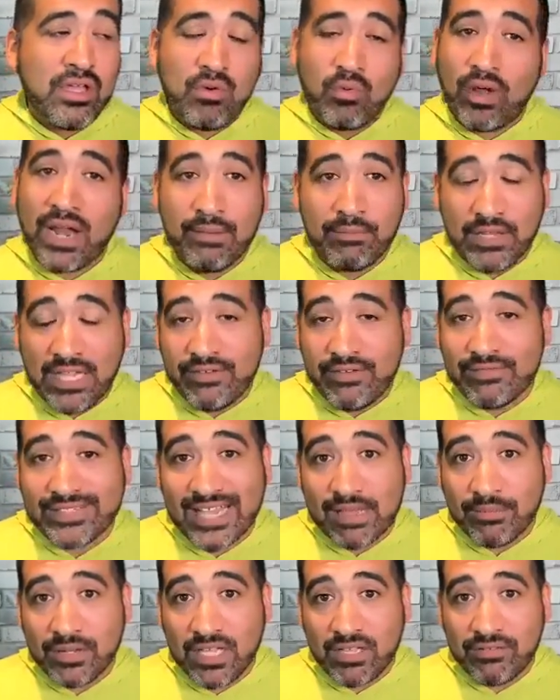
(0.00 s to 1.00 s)
What I believe is
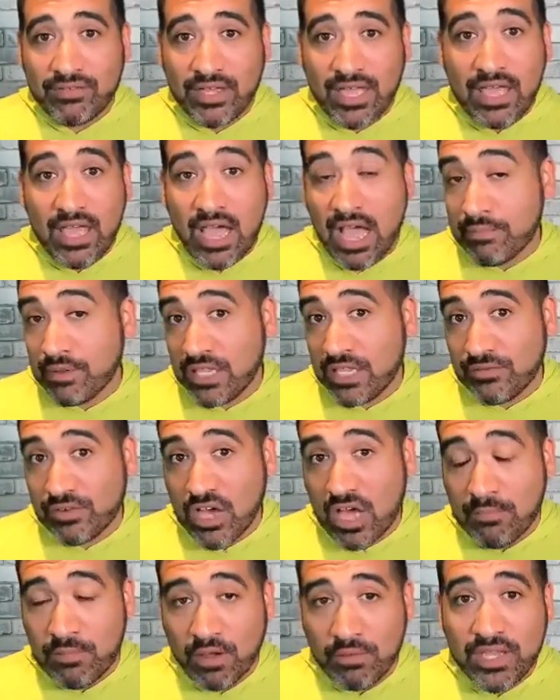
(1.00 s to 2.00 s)
I believe
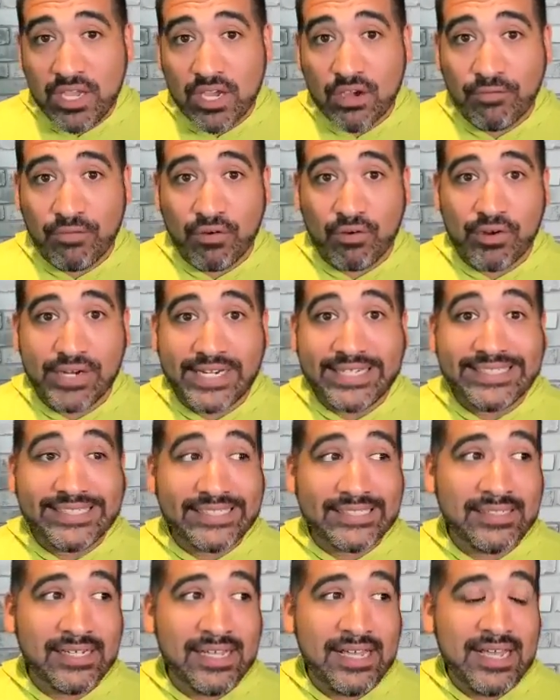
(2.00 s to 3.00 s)
God put me here for a
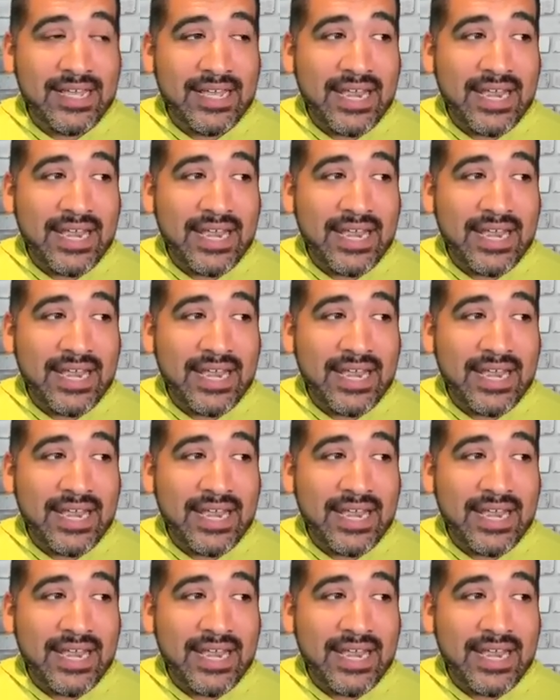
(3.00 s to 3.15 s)
reason.